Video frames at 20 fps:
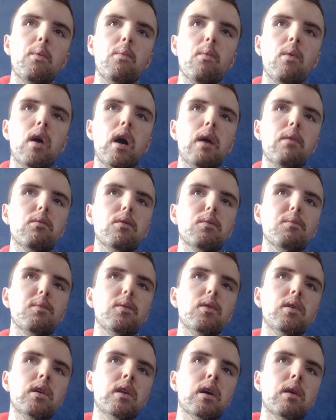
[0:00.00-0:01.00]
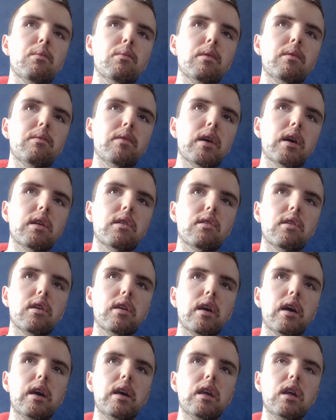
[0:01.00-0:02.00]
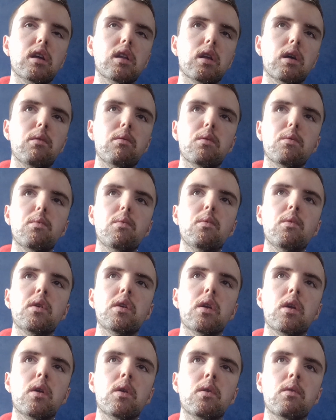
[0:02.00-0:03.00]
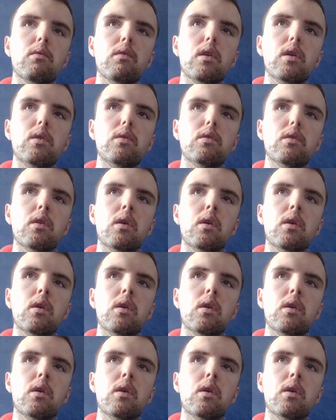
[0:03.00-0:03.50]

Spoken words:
what I was putting up with yesterday as I was walking on the road,